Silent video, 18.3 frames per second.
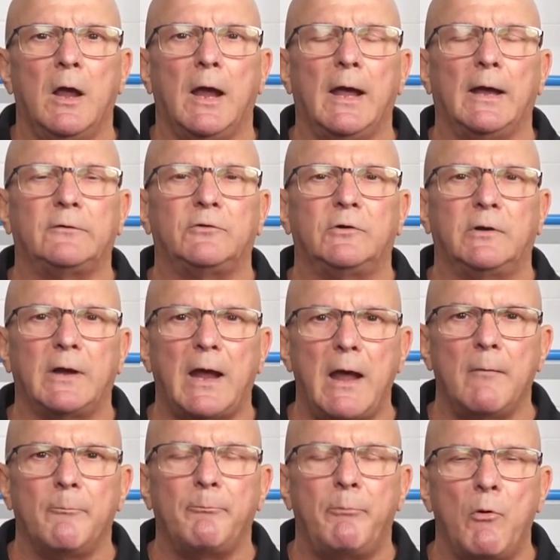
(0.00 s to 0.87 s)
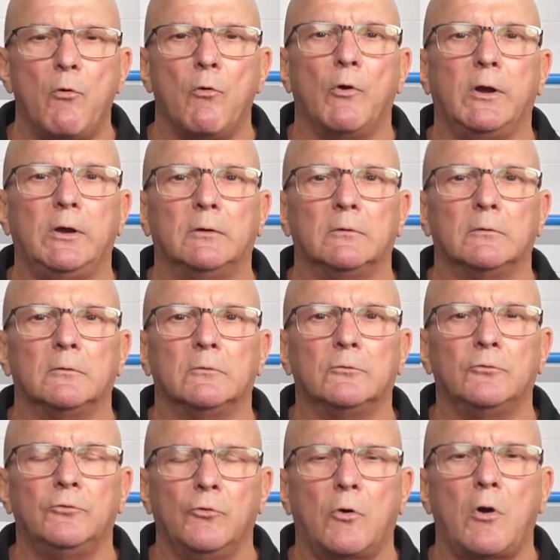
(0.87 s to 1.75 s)
at that point
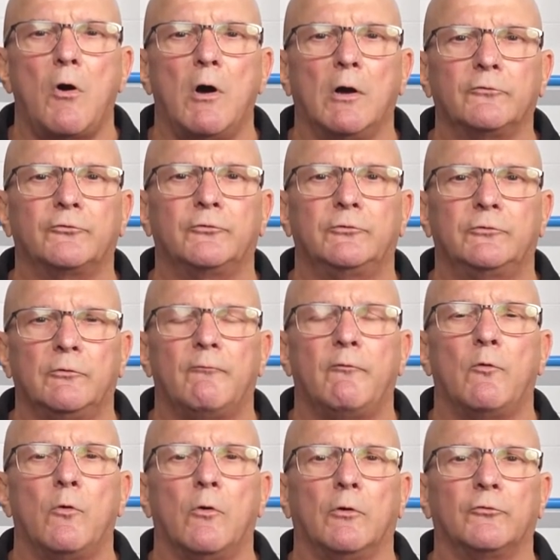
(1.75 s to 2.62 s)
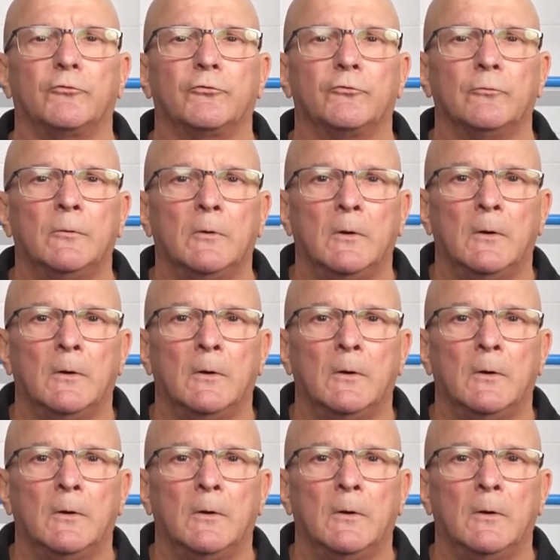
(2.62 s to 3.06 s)
you cause a divorce.